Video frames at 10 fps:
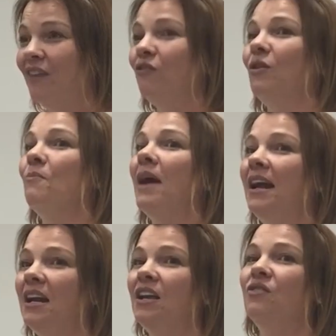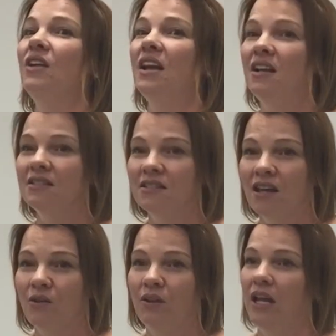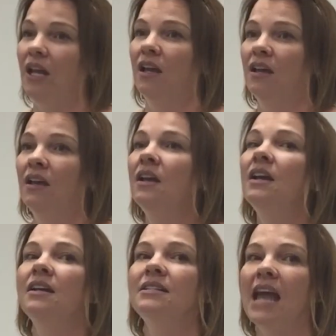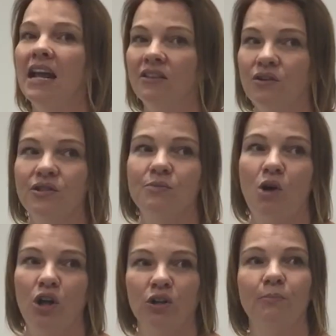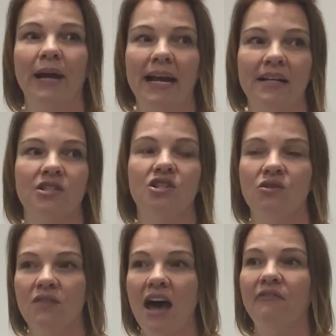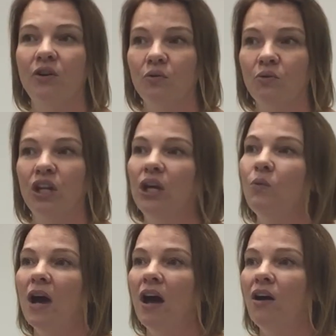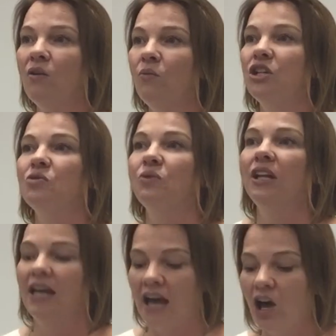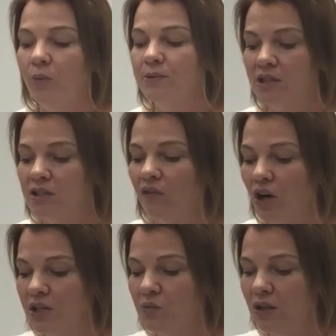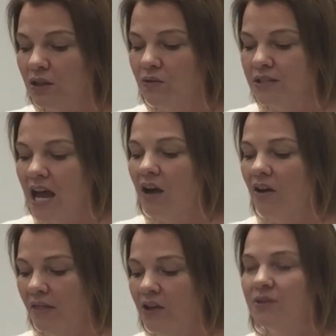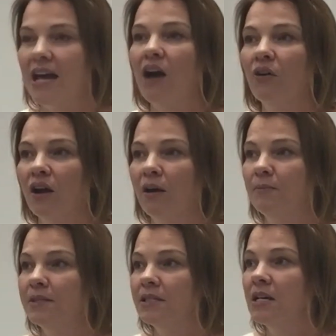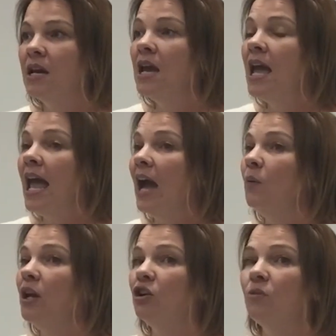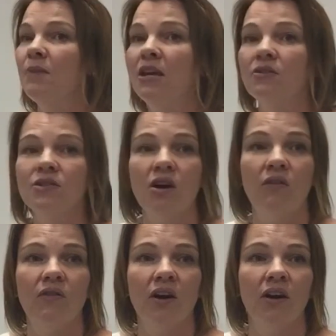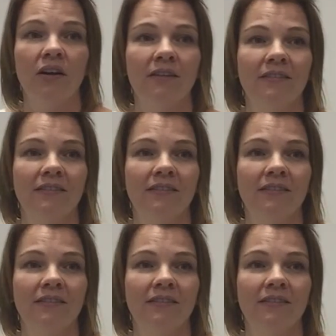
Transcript: of reminding you to eat slowly. Take those smaller bites, chew that food really well, which really helps as far as with those outcomes. And when your meal's over,